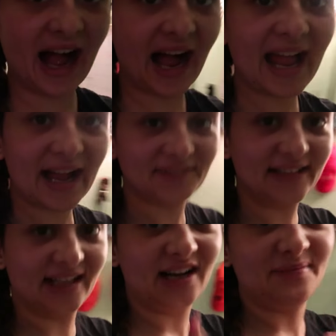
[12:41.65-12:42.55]
I have
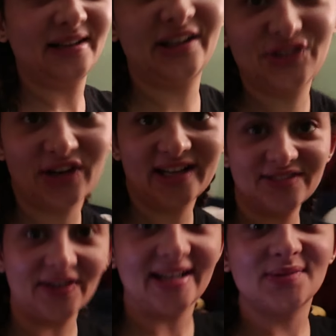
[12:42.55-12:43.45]
to get off my electronic
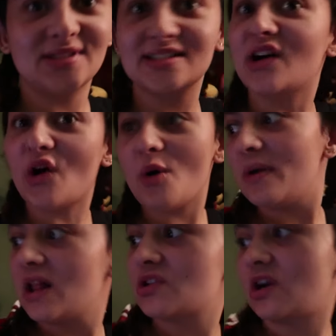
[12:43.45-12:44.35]
device, which is all
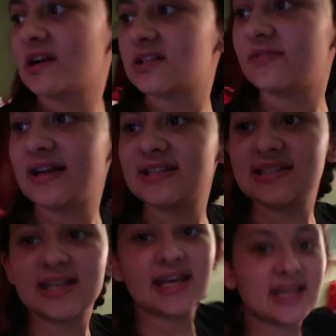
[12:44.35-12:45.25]
my electronic
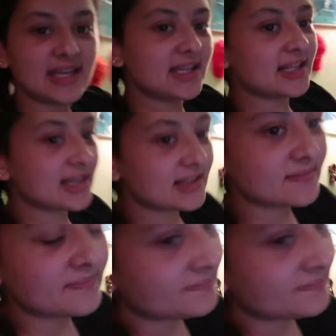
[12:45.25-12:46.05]
devices, in like